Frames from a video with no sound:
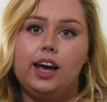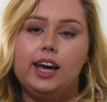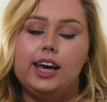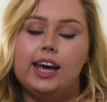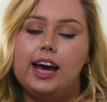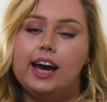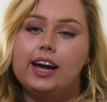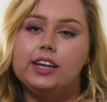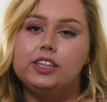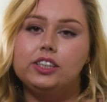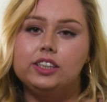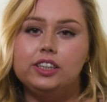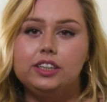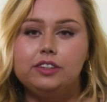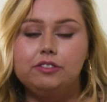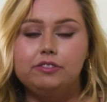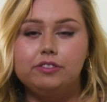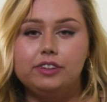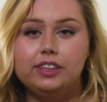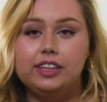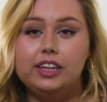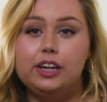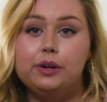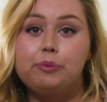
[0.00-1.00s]
I actually
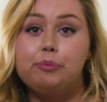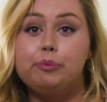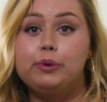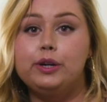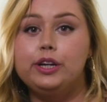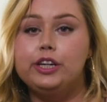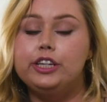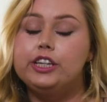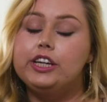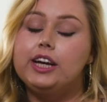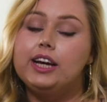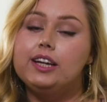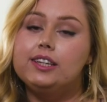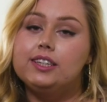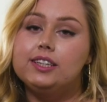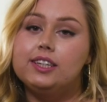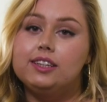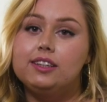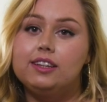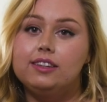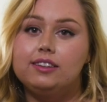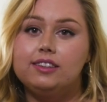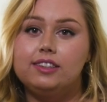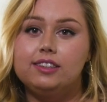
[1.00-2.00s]
really
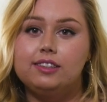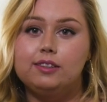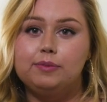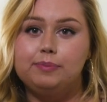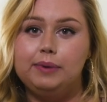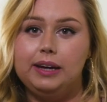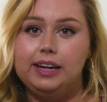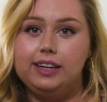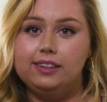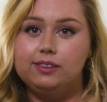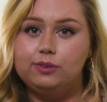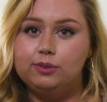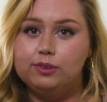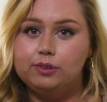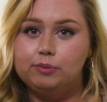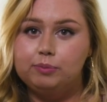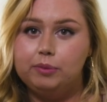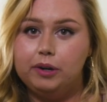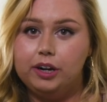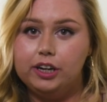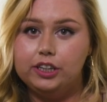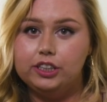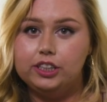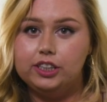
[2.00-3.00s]
appreciated that this space was
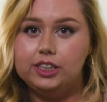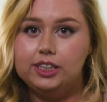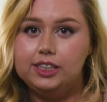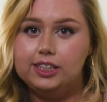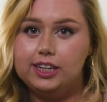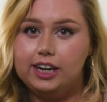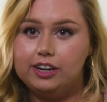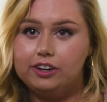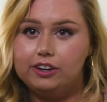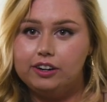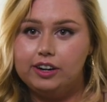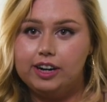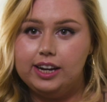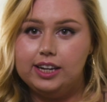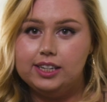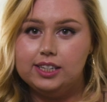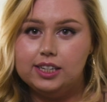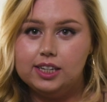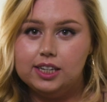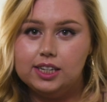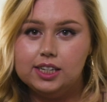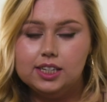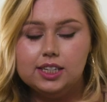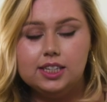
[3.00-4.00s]
partially
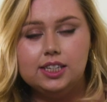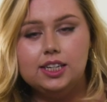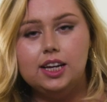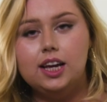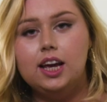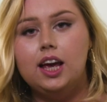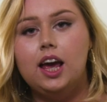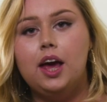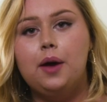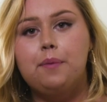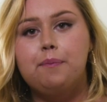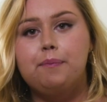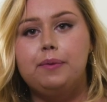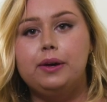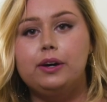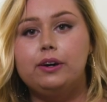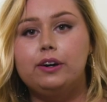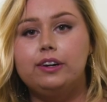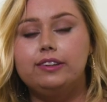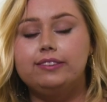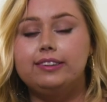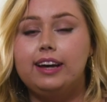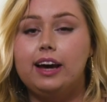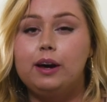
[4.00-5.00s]
decorated
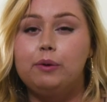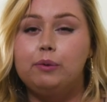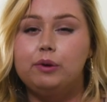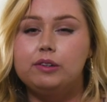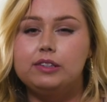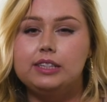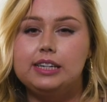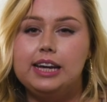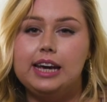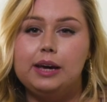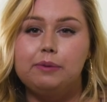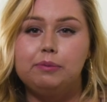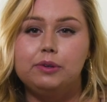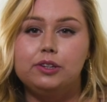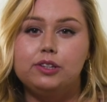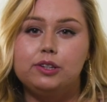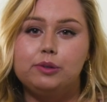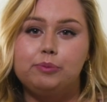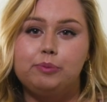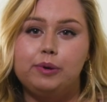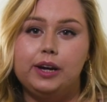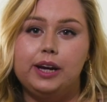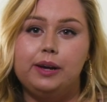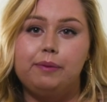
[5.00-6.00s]
because I wasn't able
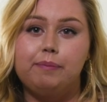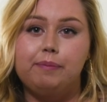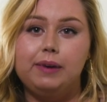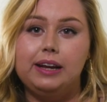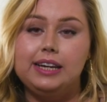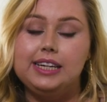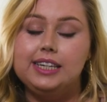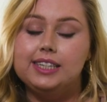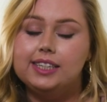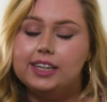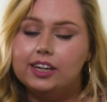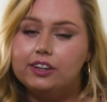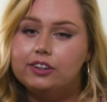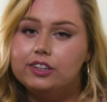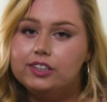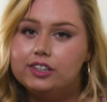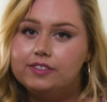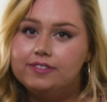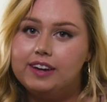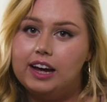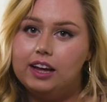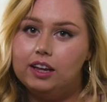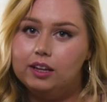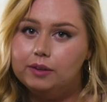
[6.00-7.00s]
to bring many
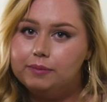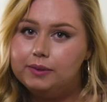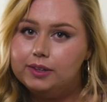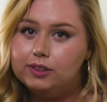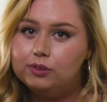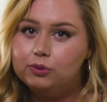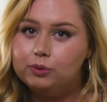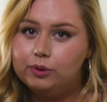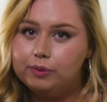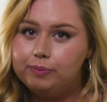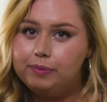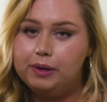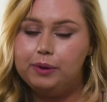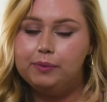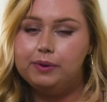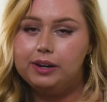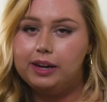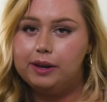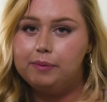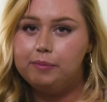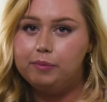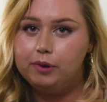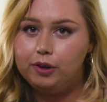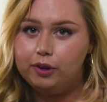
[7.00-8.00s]
decorative elements with me when
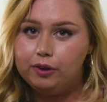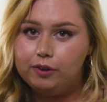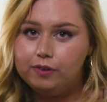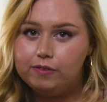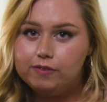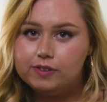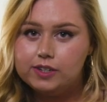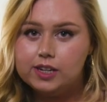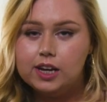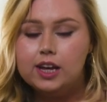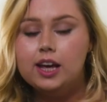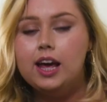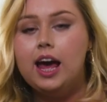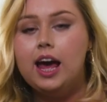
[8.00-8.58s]
I moved